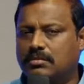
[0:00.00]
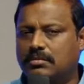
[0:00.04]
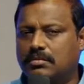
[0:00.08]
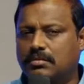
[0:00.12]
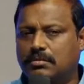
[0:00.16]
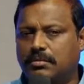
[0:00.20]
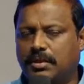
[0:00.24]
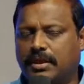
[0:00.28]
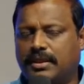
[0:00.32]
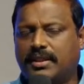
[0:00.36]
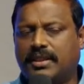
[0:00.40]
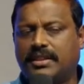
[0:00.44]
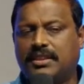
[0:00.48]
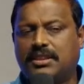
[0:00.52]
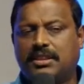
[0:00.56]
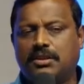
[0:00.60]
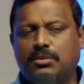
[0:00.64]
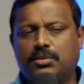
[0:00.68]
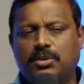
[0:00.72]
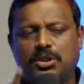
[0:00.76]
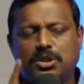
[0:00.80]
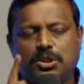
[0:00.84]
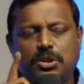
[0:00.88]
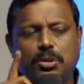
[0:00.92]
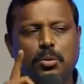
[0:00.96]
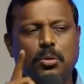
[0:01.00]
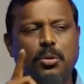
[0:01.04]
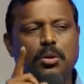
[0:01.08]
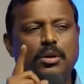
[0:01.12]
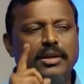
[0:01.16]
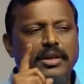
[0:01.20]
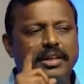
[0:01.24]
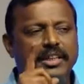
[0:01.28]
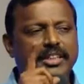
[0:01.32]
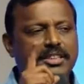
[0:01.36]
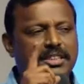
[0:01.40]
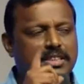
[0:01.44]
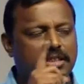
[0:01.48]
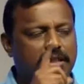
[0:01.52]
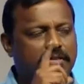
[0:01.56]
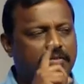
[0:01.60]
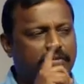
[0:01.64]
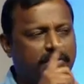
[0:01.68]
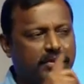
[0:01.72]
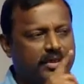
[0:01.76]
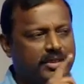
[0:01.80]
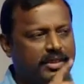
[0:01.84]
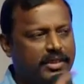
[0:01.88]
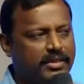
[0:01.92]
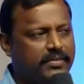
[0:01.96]
Because he was the only son
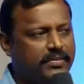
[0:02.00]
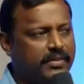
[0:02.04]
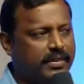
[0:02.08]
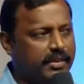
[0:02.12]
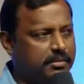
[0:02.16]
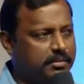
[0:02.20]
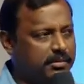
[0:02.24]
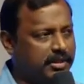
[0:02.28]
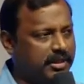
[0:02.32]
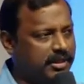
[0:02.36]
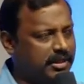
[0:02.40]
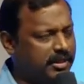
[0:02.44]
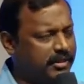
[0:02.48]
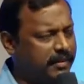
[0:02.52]
for their family.